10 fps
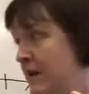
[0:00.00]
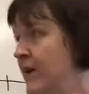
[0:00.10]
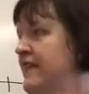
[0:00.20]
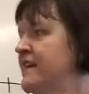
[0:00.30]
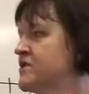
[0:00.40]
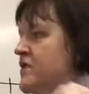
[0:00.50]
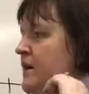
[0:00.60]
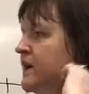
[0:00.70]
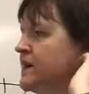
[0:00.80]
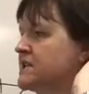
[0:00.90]
That way, that's
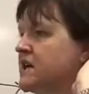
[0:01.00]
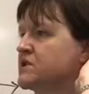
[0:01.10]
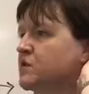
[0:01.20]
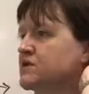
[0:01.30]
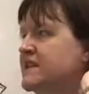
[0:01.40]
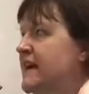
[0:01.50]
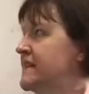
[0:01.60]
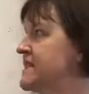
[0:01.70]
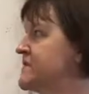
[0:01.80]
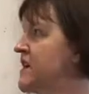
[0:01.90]
right. We're going to go towards the
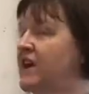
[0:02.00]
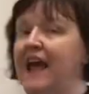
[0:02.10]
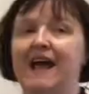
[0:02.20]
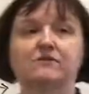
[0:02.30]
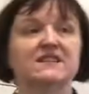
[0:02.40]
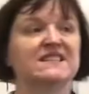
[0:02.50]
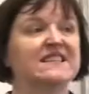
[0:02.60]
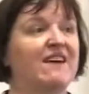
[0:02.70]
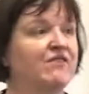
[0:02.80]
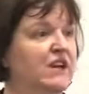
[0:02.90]
negative. So count
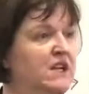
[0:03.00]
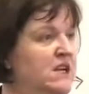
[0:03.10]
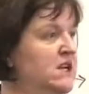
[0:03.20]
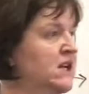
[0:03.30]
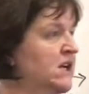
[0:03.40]
7